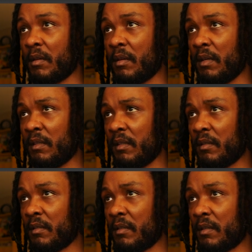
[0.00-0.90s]
And then
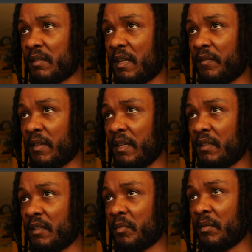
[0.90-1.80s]
let's not forget
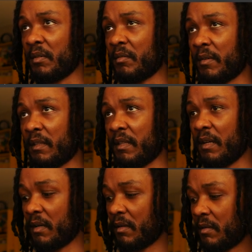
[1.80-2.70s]
this one right
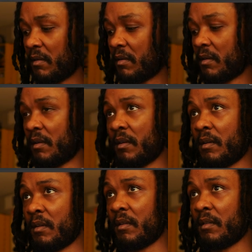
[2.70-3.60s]
there.
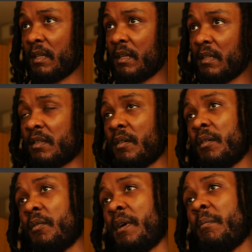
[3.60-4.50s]
That needs to go on the
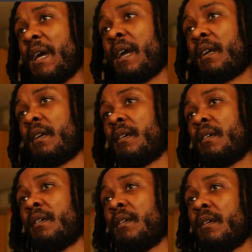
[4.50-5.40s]
way back.
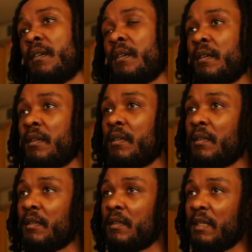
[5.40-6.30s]

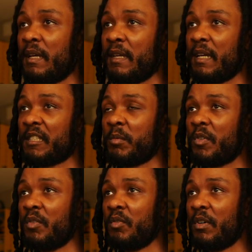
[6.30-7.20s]
Now you got some
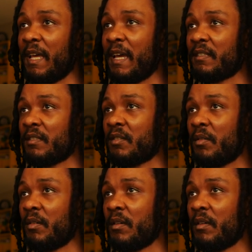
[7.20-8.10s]
cool glasses
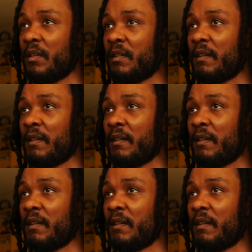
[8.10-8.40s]
on.